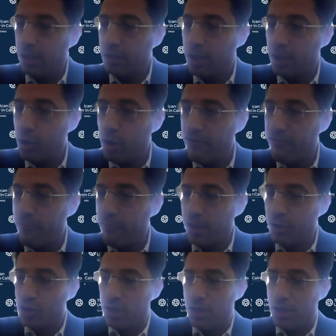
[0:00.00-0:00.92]
Dutta, you have
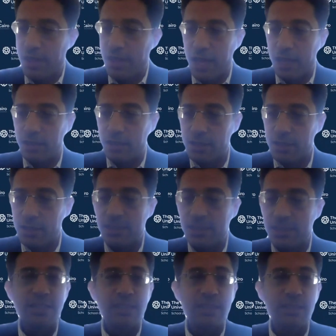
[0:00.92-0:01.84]
mentioned that
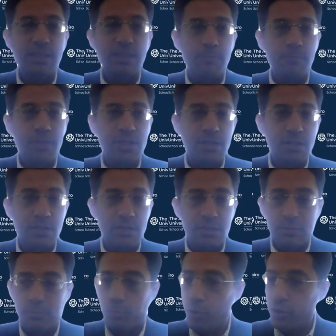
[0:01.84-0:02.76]

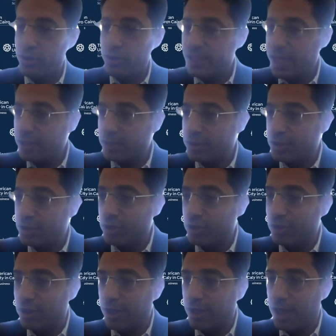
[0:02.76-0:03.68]
systems possess
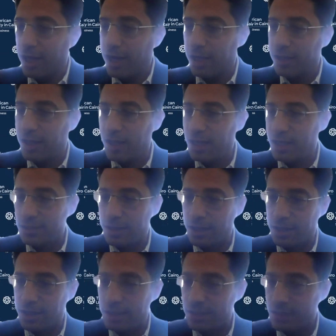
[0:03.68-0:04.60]
certain
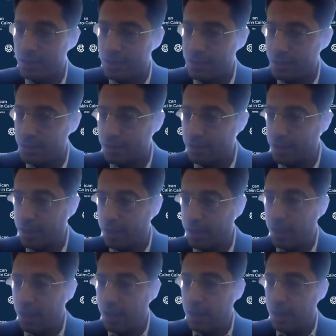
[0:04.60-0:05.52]
characteristics
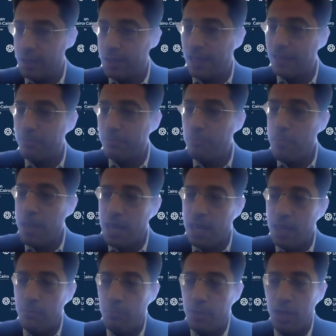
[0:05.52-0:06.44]
that
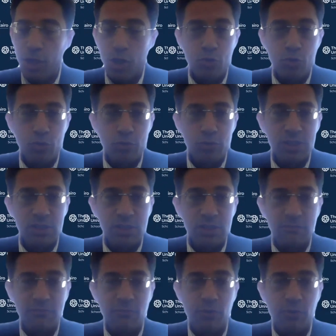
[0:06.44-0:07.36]
may be
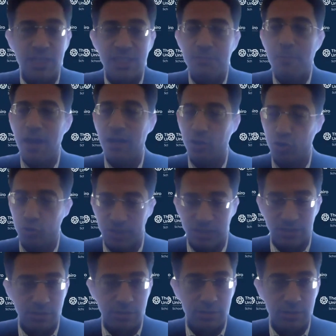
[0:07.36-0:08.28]
used for its
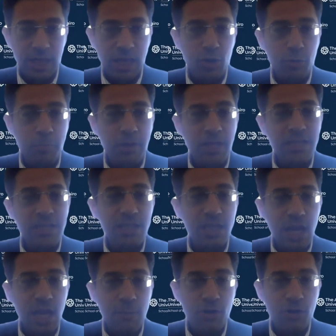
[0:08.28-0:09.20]
management. Can you
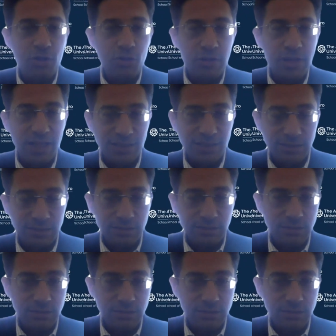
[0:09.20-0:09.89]
please elaborate on that?